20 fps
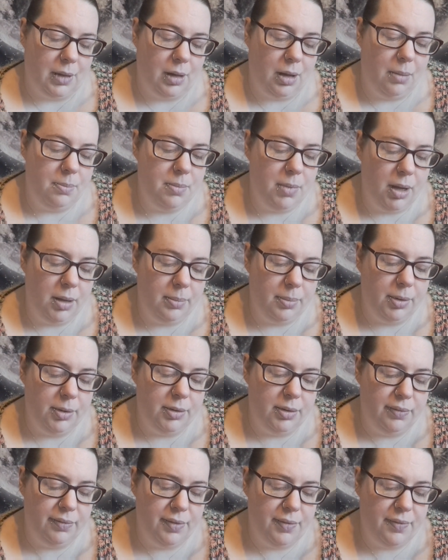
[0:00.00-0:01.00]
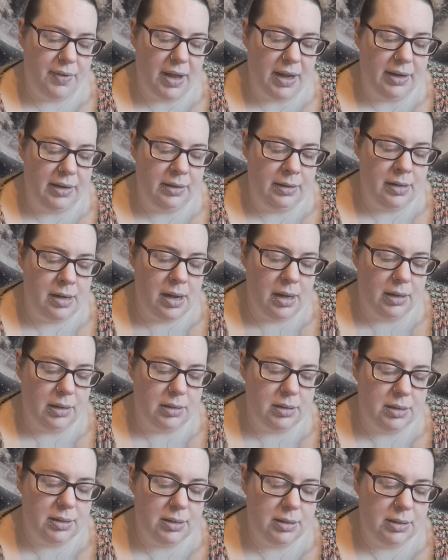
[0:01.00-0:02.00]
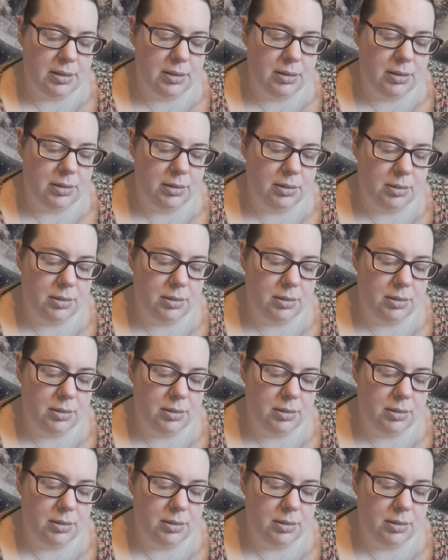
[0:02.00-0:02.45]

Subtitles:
I might put the vervain next.